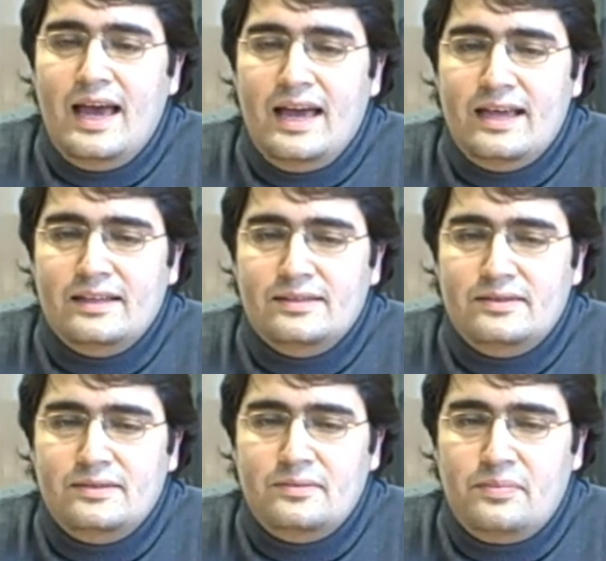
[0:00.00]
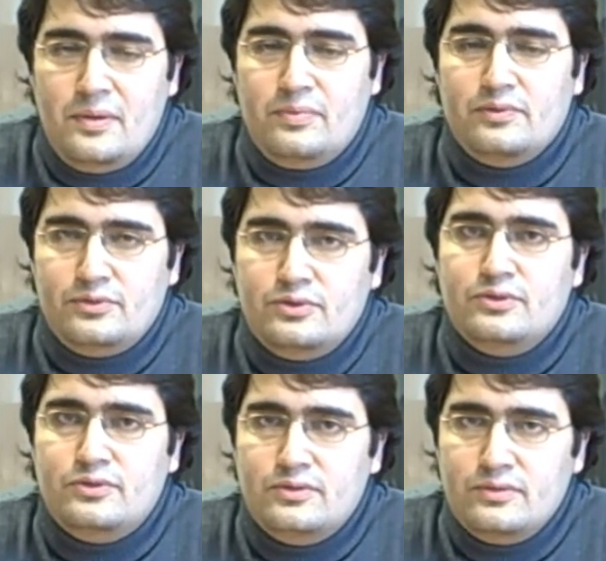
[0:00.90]
and people
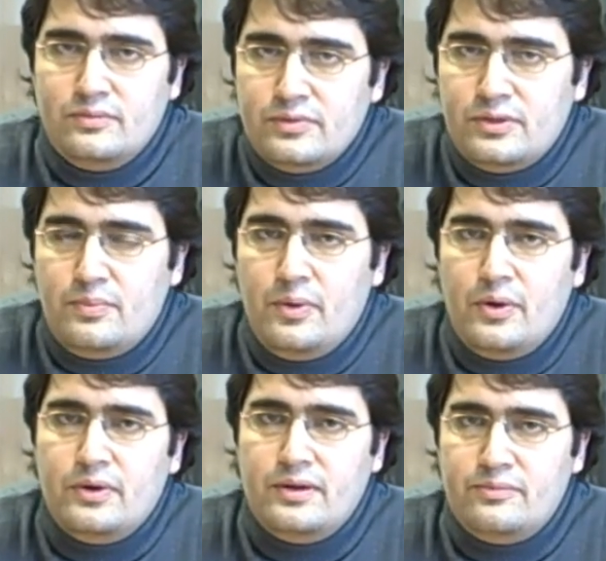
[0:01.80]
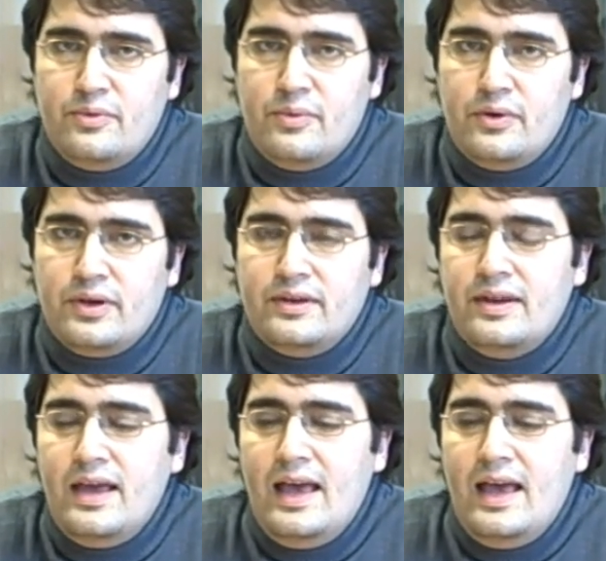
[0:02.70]
should support and promote it.